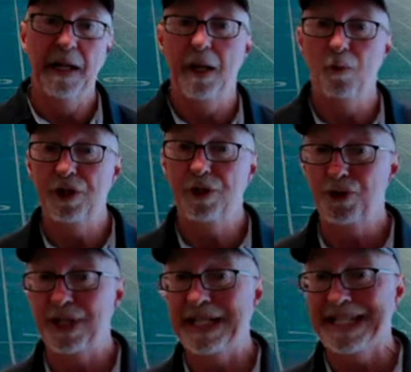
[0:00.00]
in which you'll
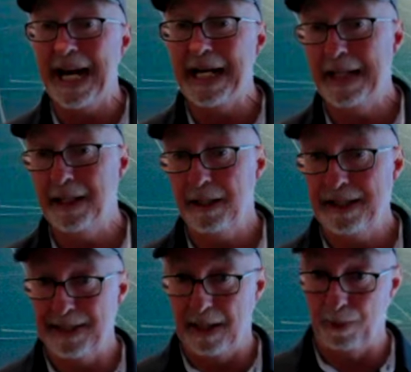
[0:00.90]
see shining
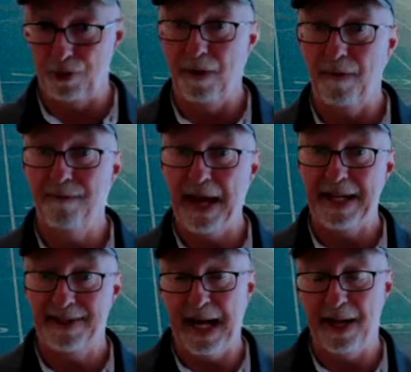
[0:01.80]
examples of
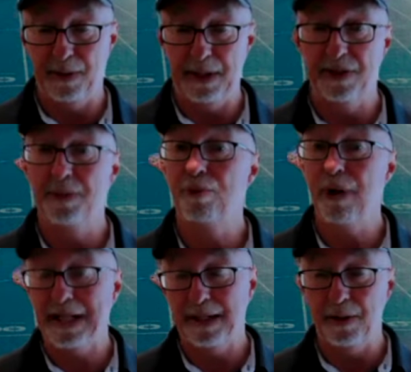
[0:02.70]
fast athletes in
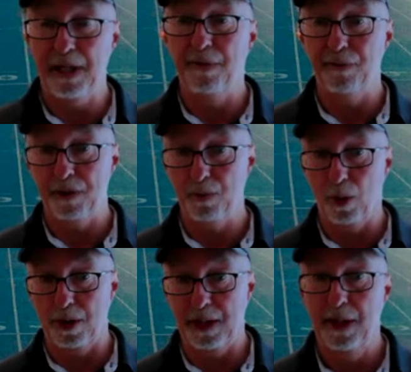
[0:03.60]
practically every
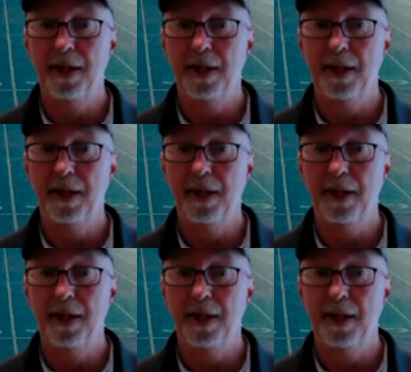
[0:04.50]
sport.